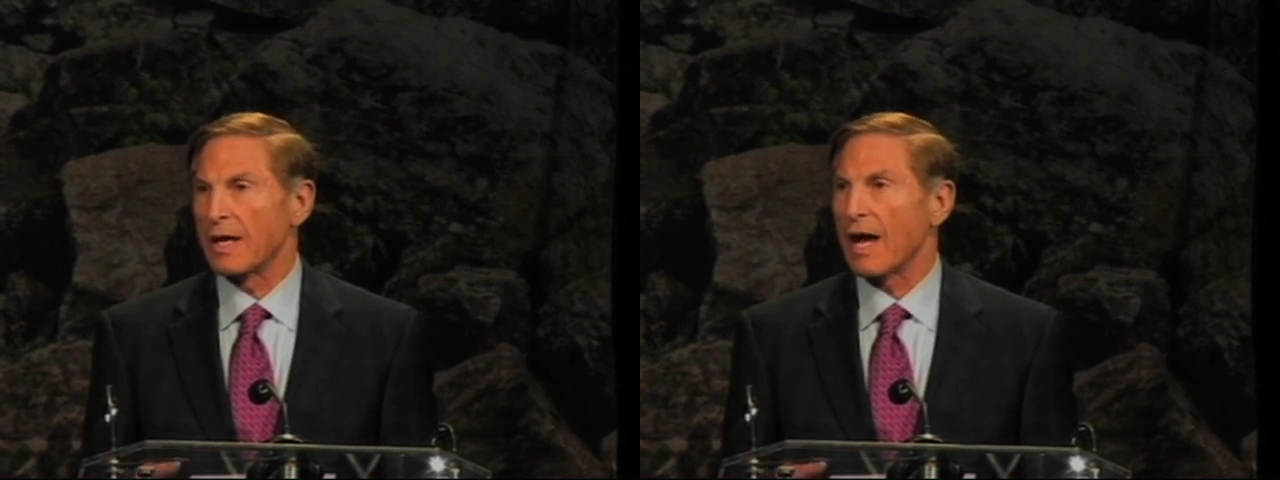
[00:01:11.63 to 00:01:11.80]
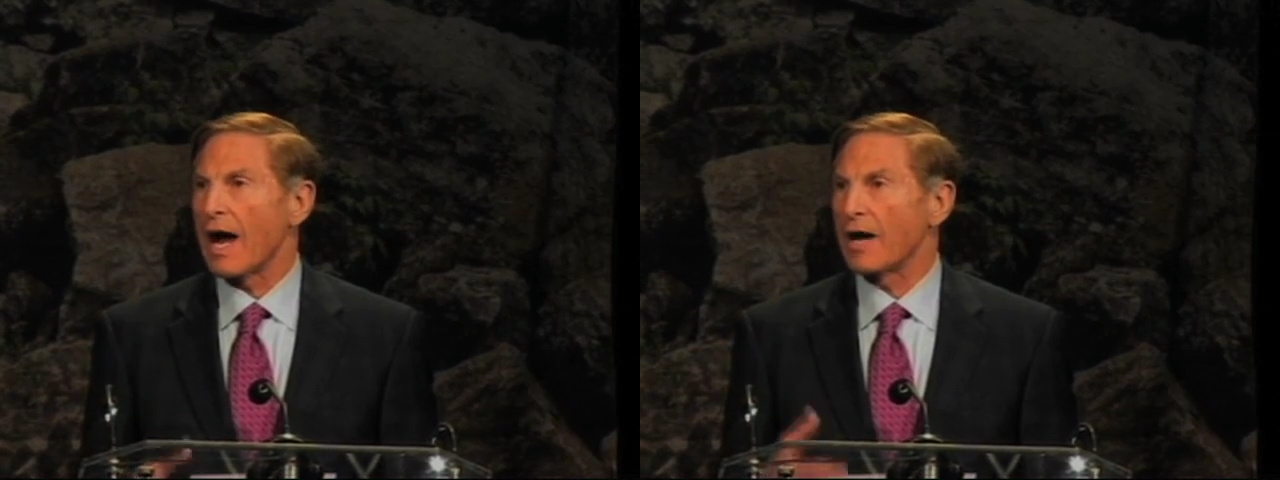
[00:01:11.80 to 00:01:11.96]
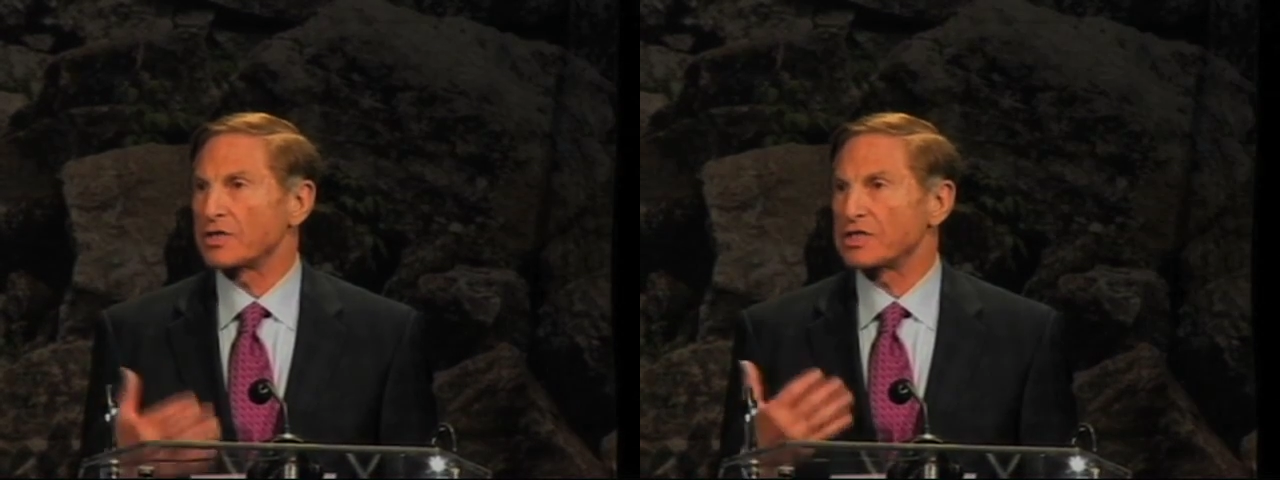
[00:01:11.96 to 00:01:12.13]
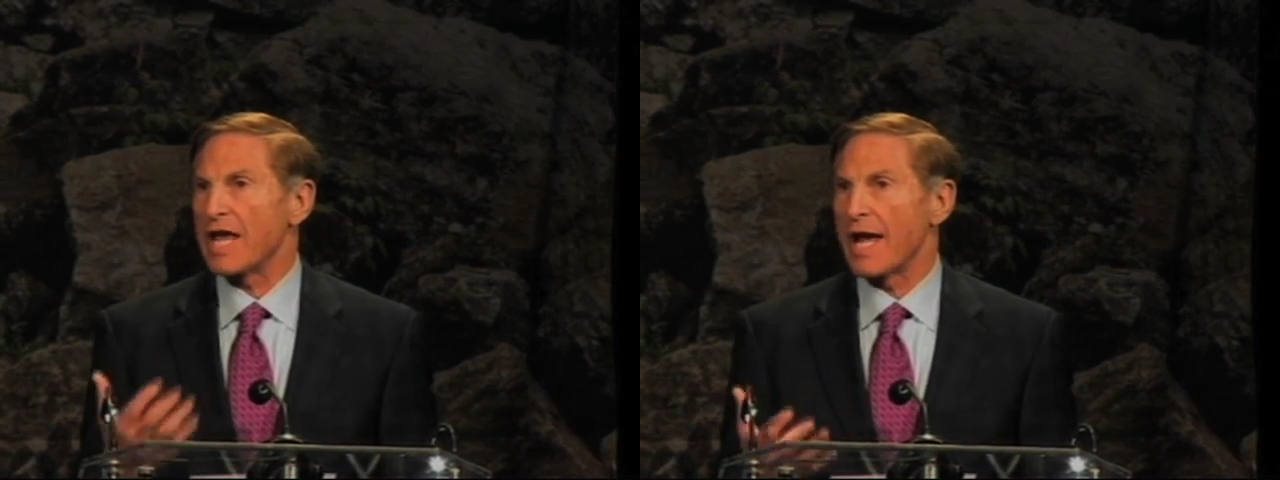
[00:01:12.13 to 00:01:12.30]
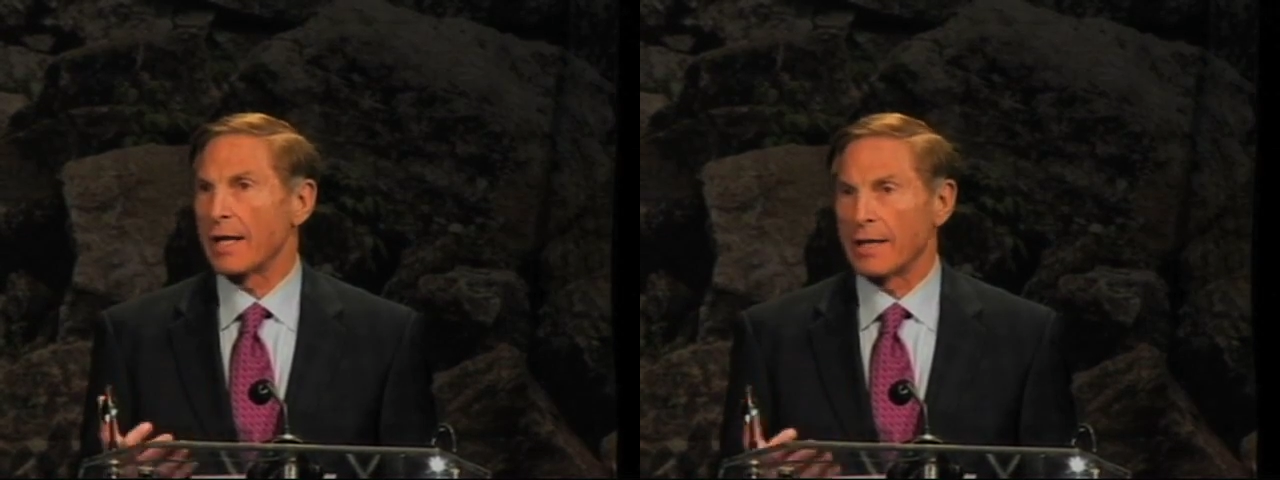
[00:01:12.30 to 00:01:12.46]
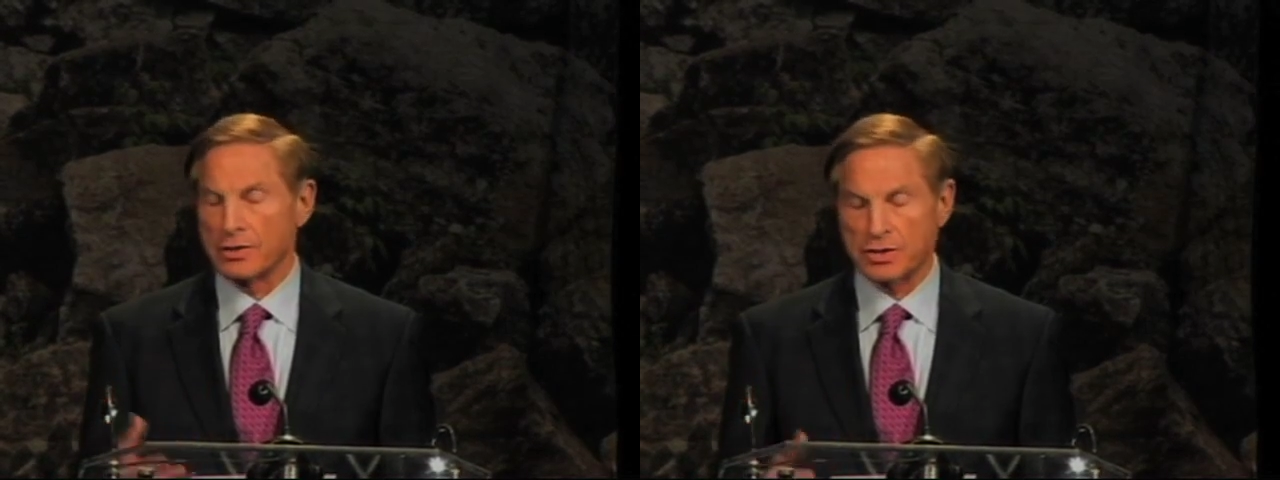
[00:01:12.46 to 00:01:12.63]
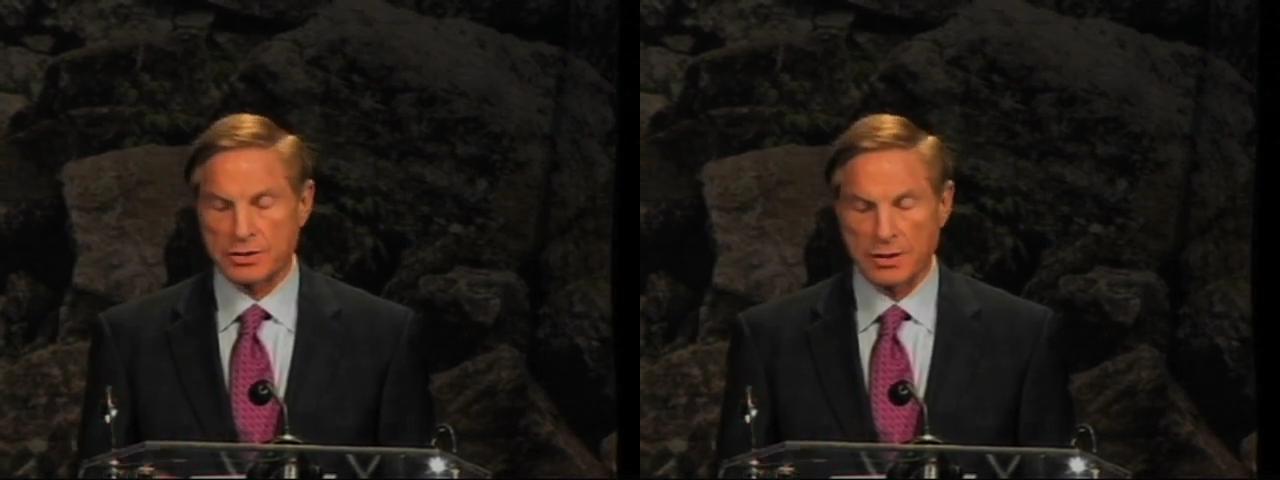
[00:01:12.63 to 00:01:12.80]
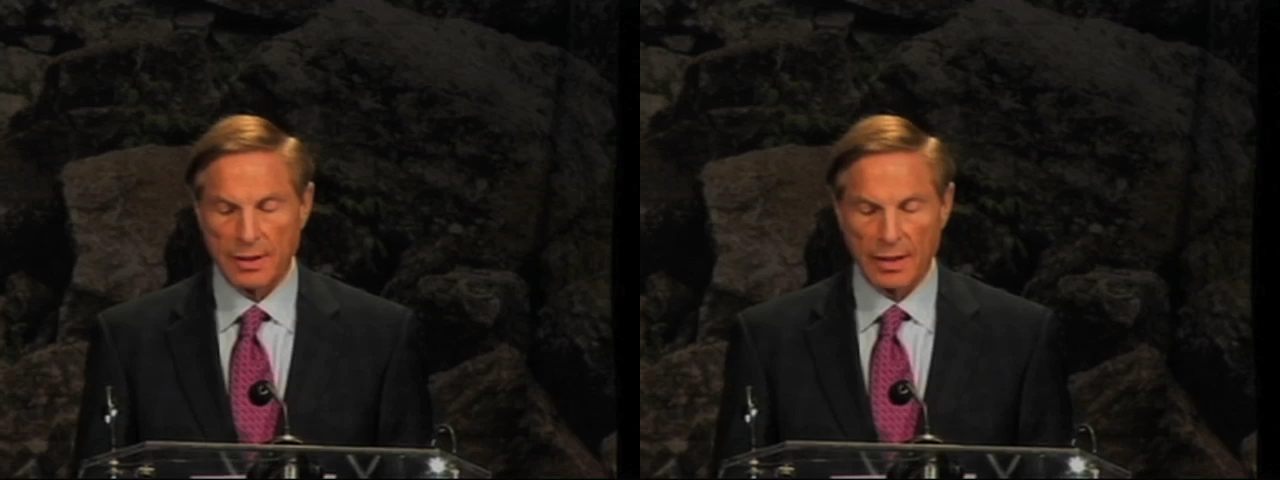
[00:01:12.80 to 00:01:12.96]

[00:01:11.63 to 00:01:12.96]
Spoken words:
our talents,